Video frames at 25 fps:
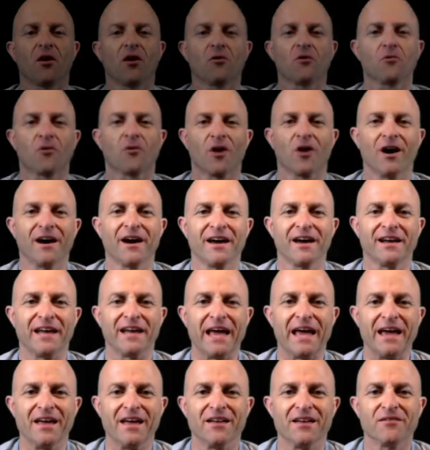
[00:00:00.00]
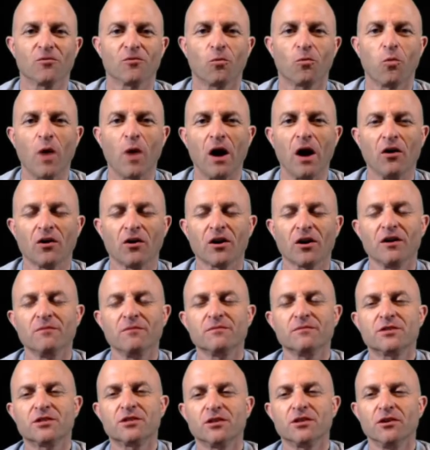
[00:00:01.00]
right, and welcome
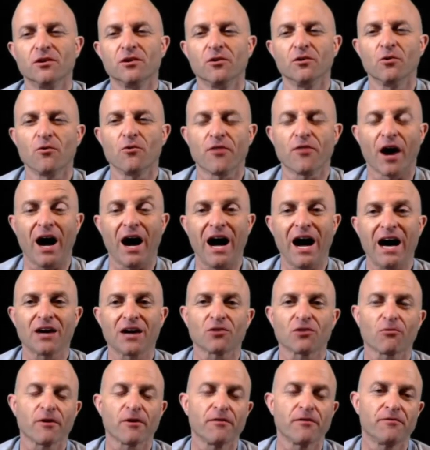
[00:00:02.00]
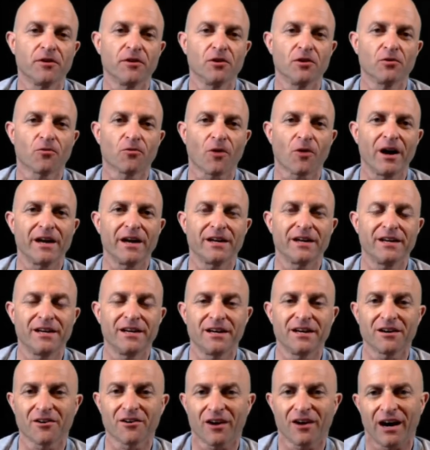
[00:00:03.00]
to the HODL Review right
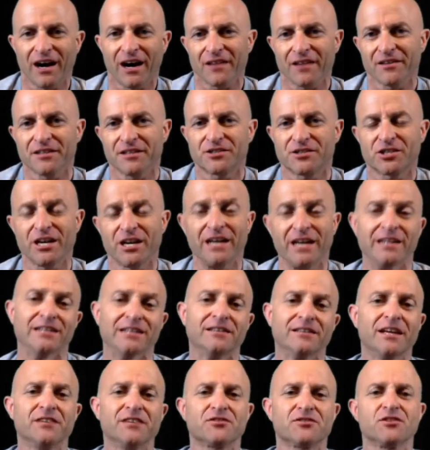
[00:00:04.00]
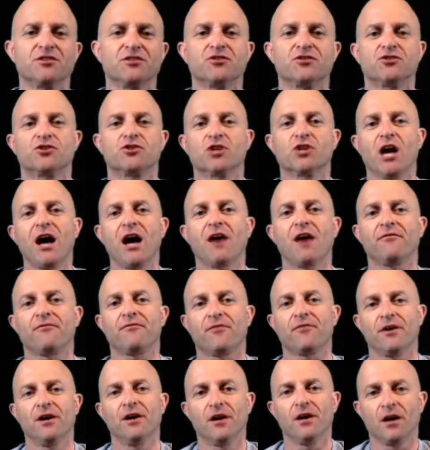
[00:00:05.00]
here on the chain. This is Jeff
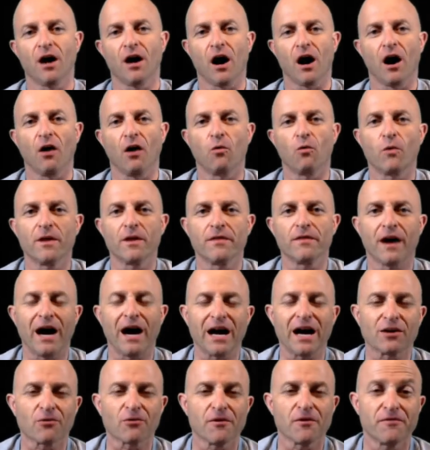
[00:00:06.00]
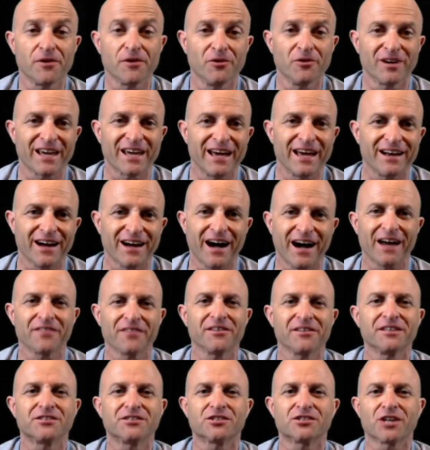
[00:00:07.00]
with the HODL Review again on
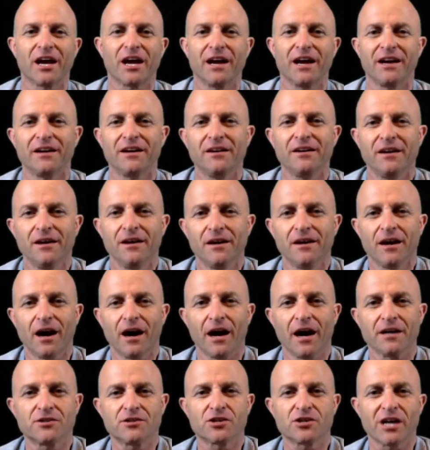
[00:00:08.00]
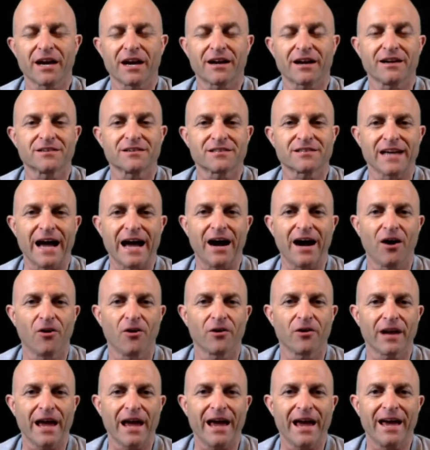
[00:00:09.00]
the chain. Check us
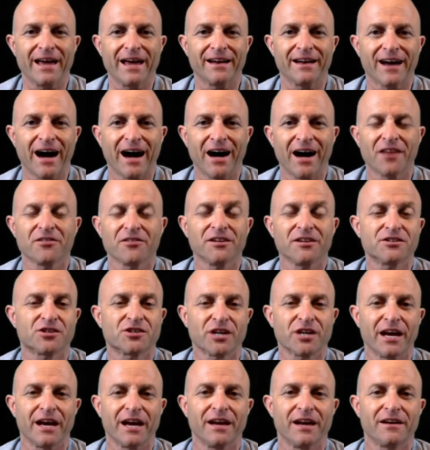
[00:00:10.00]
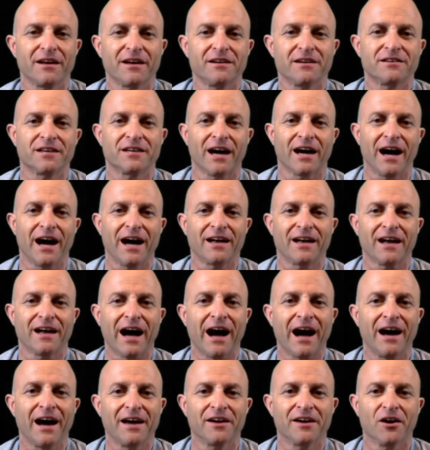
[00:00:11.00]
out at
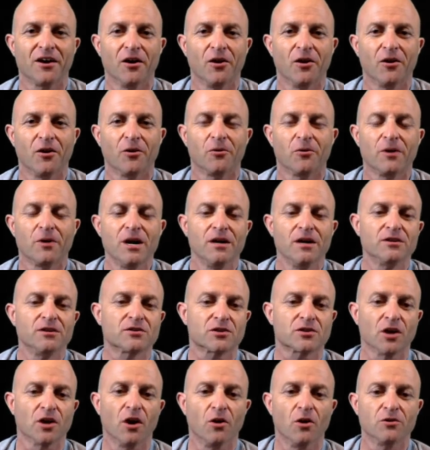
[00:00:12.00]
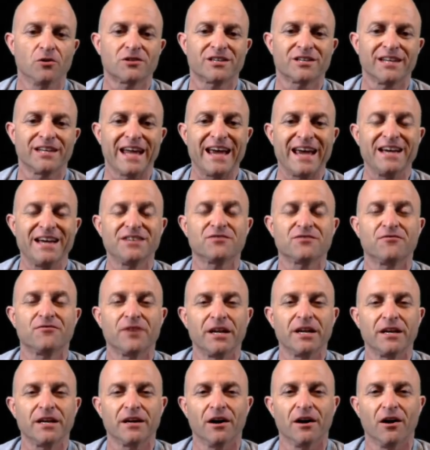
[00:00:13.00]
onthechain.io. So today's
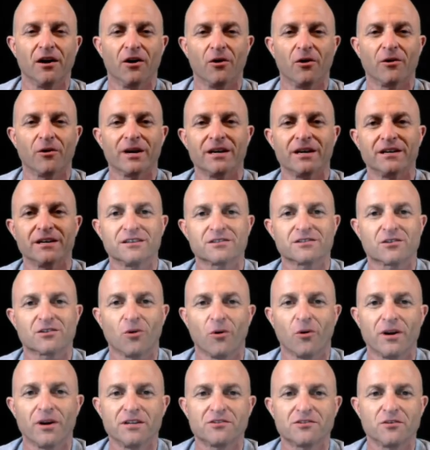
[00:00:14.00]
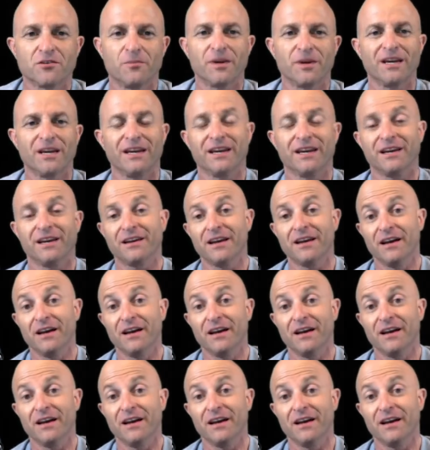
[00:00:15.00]
video is going to be,